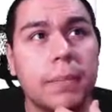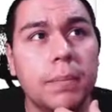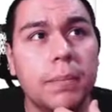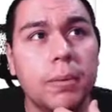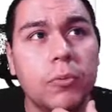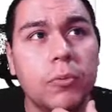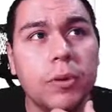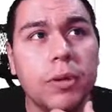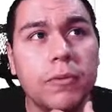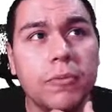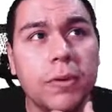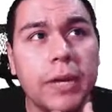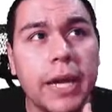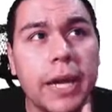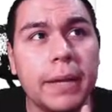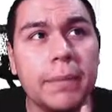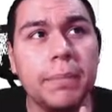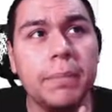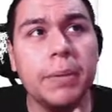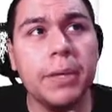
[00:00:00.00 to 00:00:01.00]
But what if we
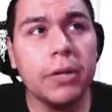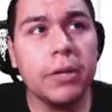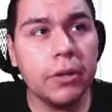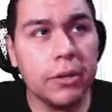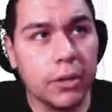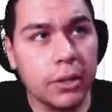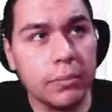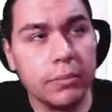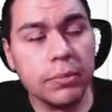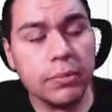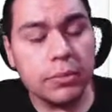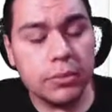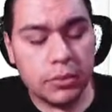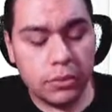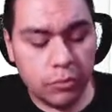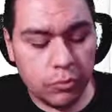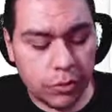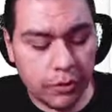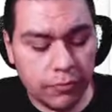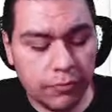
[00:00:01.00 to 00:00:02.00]
had bigger numbers?
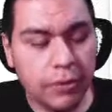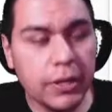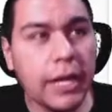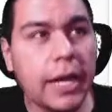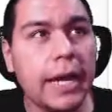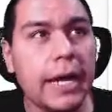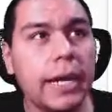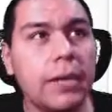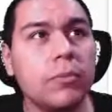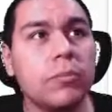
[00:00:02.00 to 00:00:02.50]
What if we had